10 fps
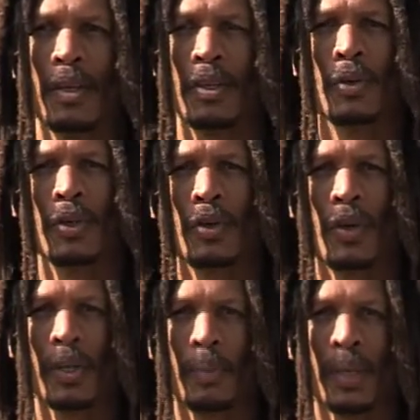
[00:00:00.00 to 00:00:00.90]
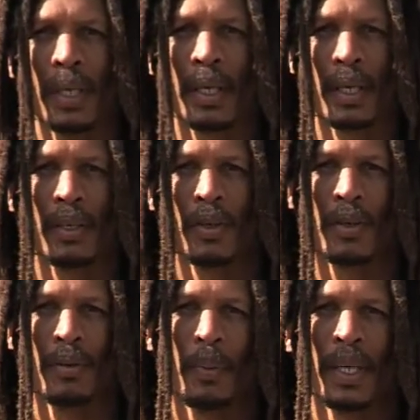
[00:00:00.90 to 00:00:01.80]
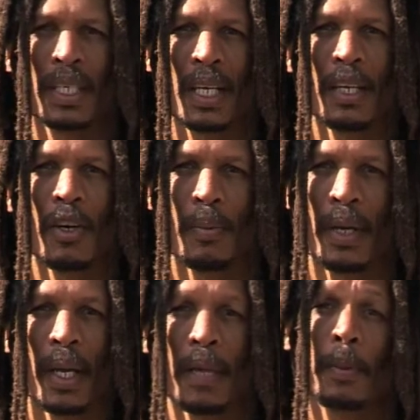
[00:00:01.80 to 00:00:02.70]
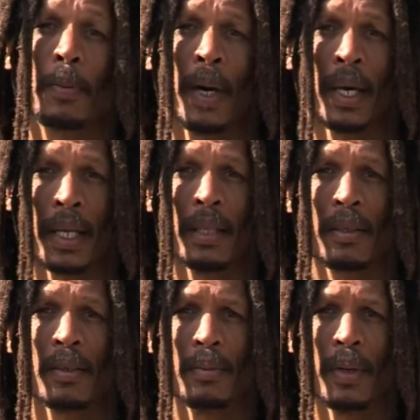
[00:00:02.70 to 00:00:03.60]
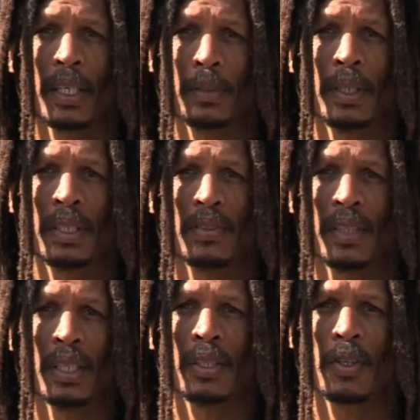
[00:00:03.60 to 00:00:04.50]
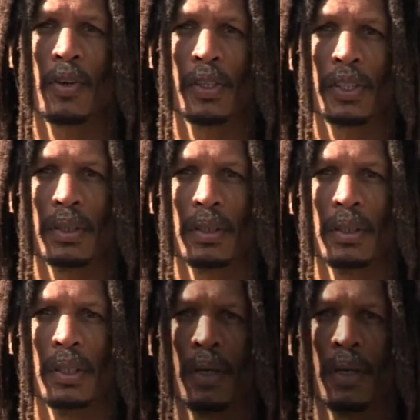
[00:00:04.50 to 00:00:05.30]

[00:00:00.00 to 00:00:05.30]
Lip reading: you're gonna be you're basically gonna be raped by rental, by expensive rental cost, you